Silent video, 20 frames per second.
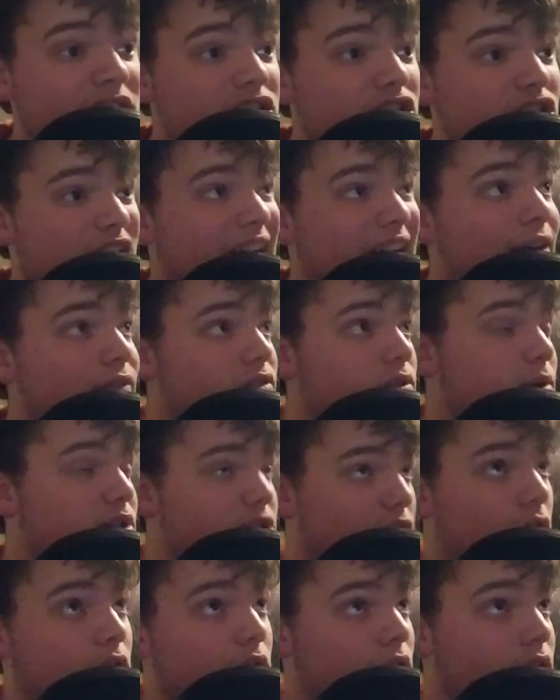do you have the
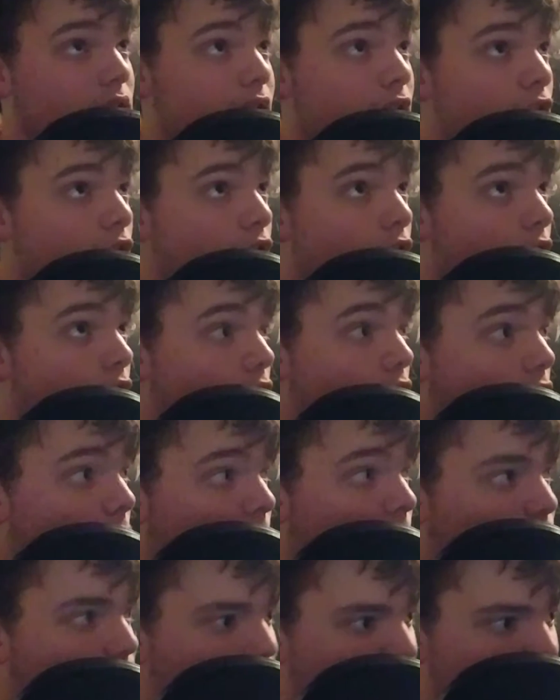return
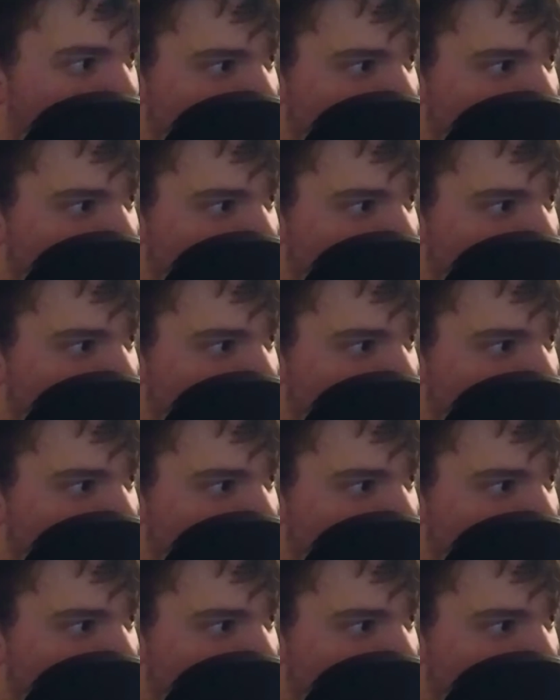of the